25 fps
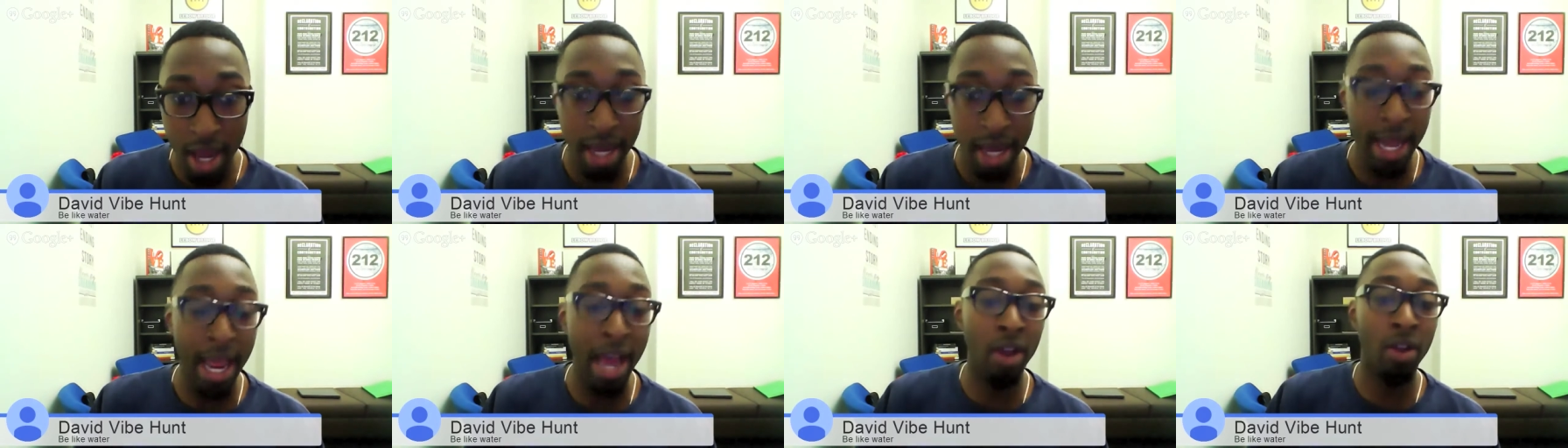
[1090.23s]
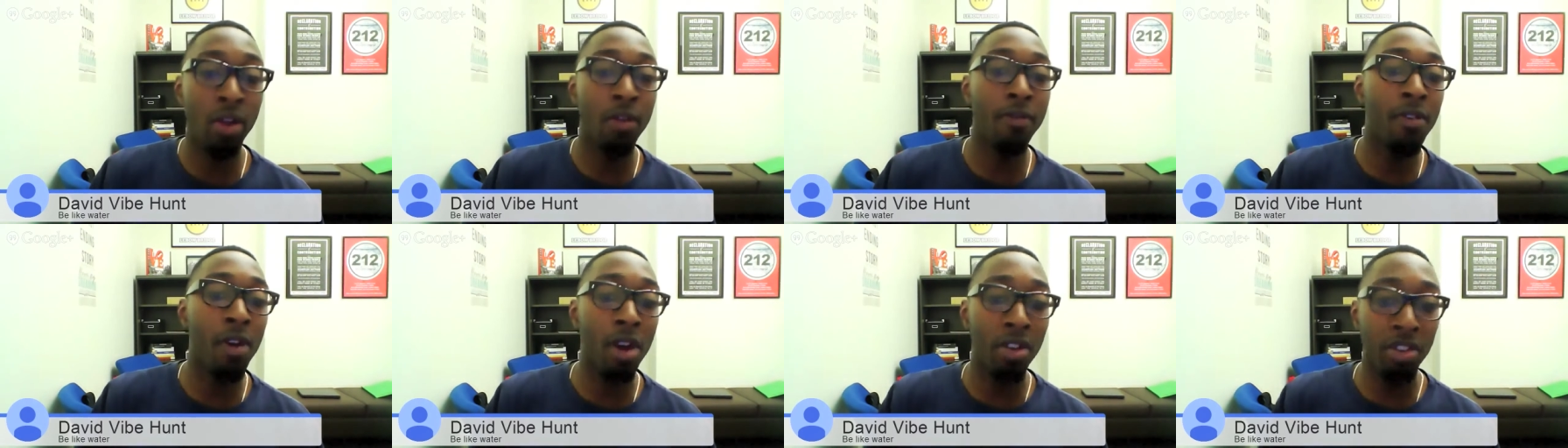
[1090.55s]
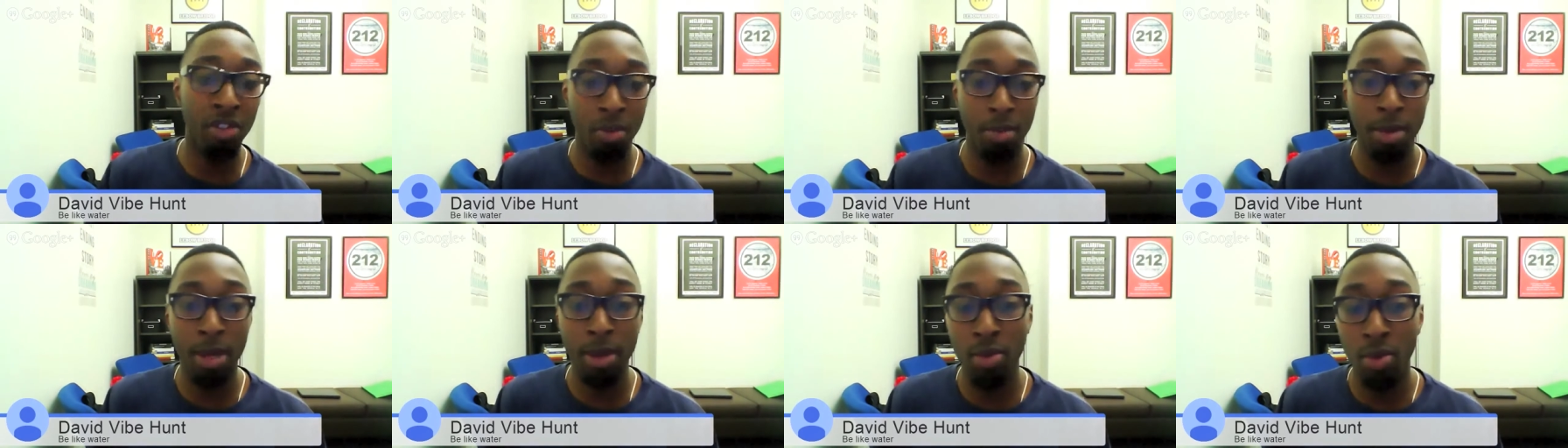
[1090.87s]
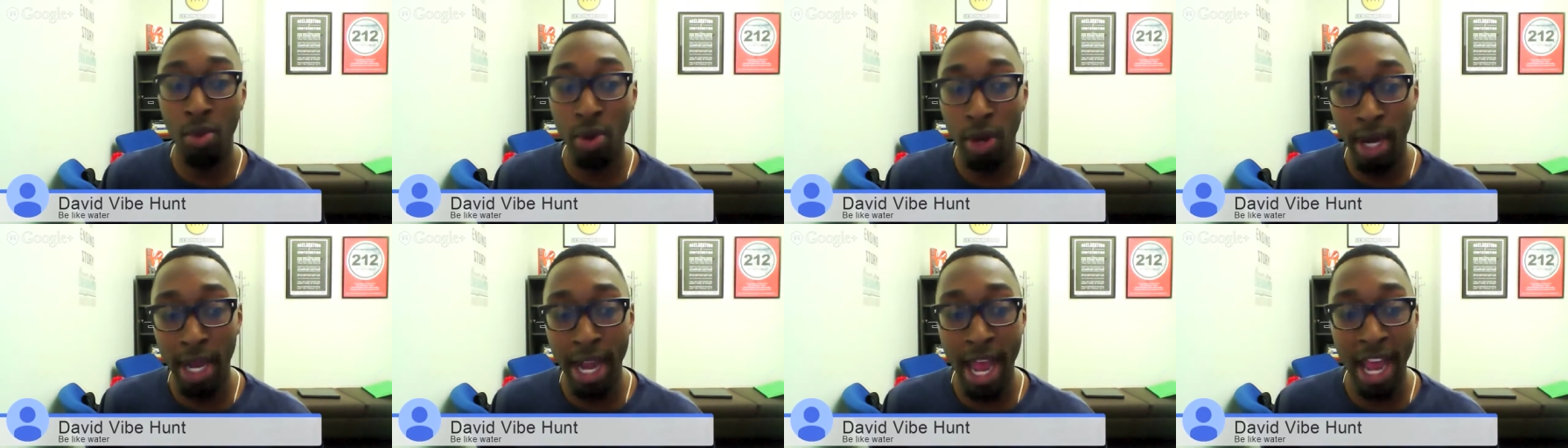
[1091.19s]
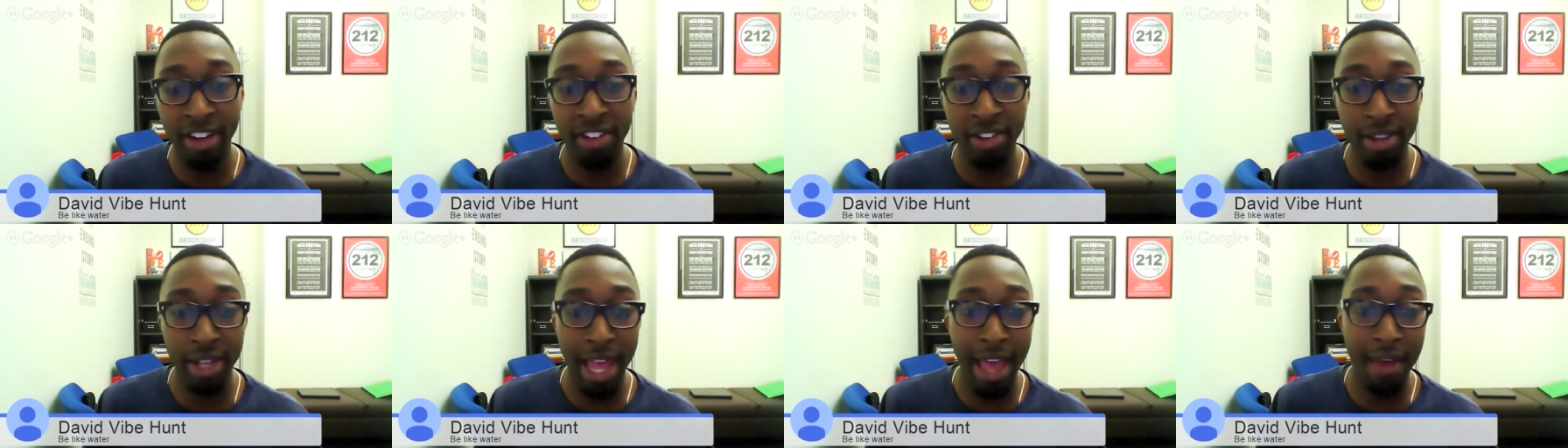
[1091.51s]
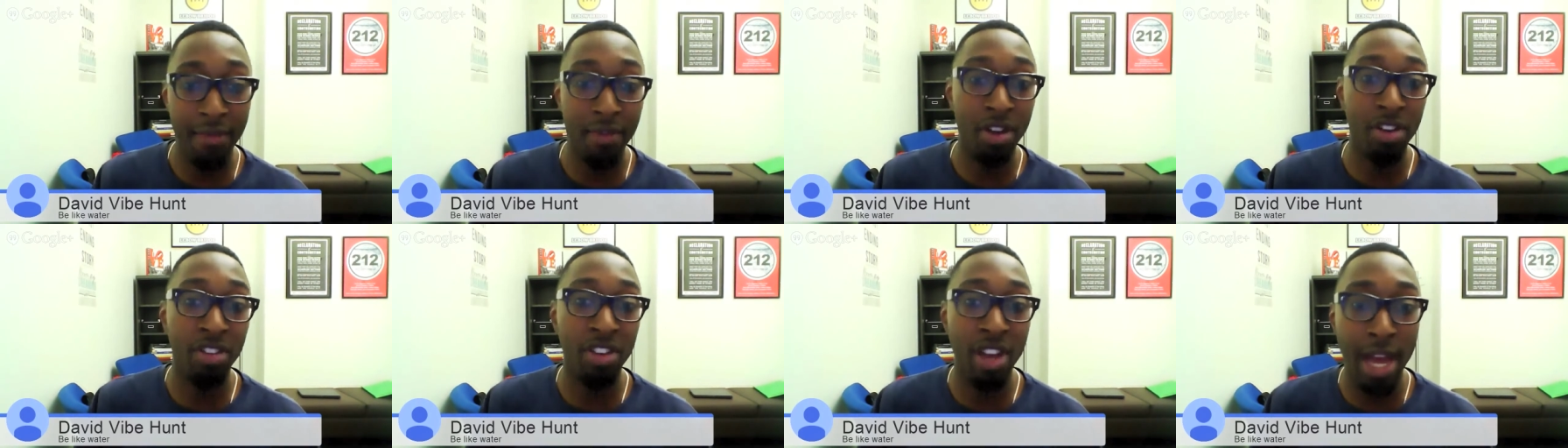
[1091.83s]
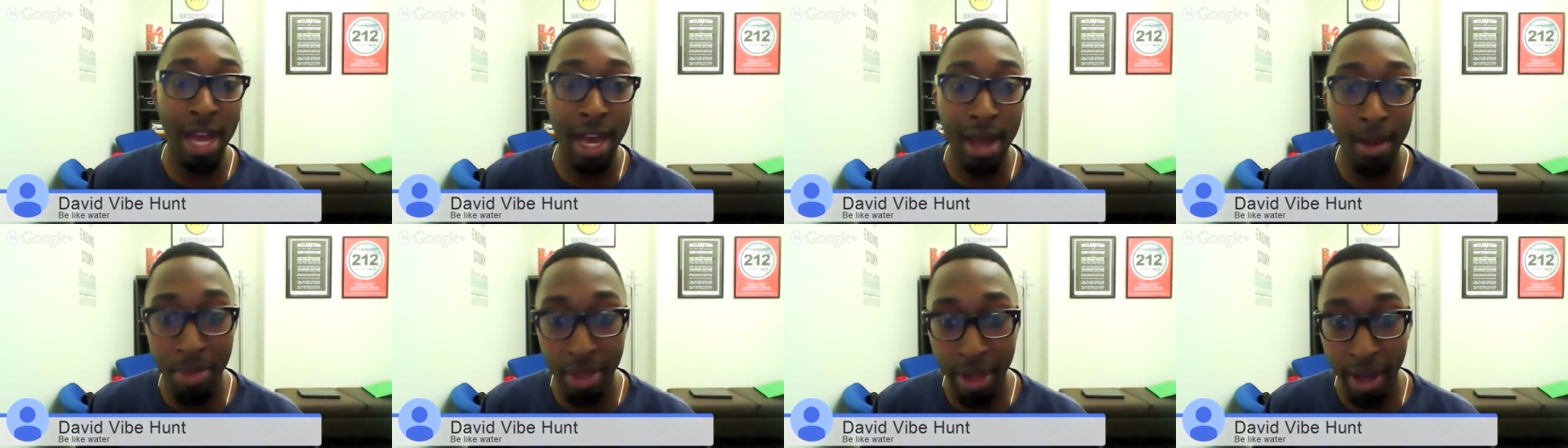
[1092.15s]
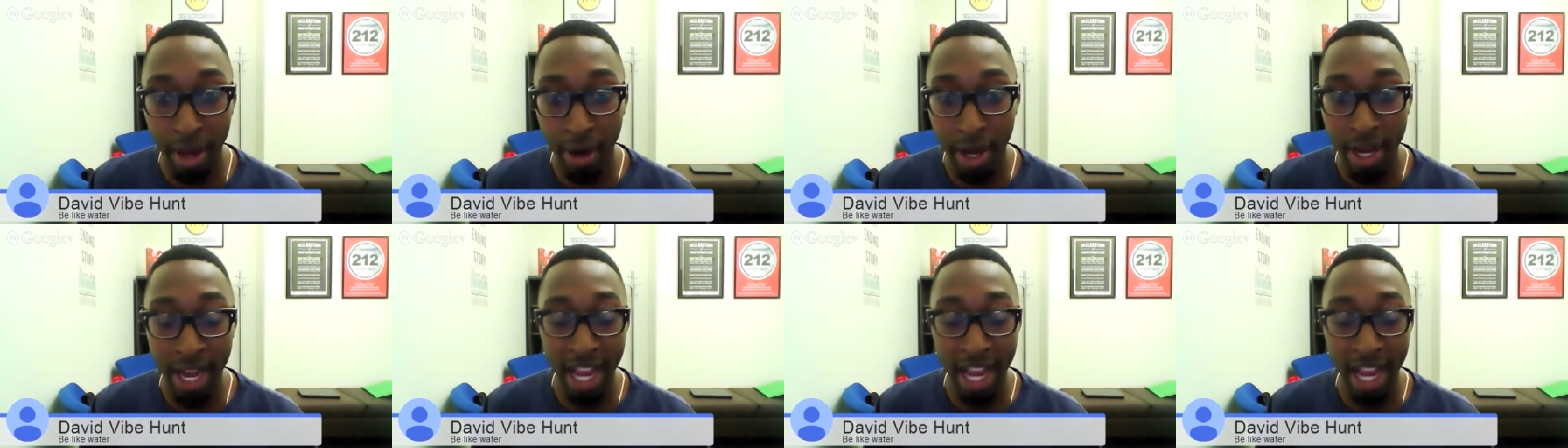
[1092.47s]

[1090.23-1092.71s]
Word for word: Now you're fostering people who can actually have a job there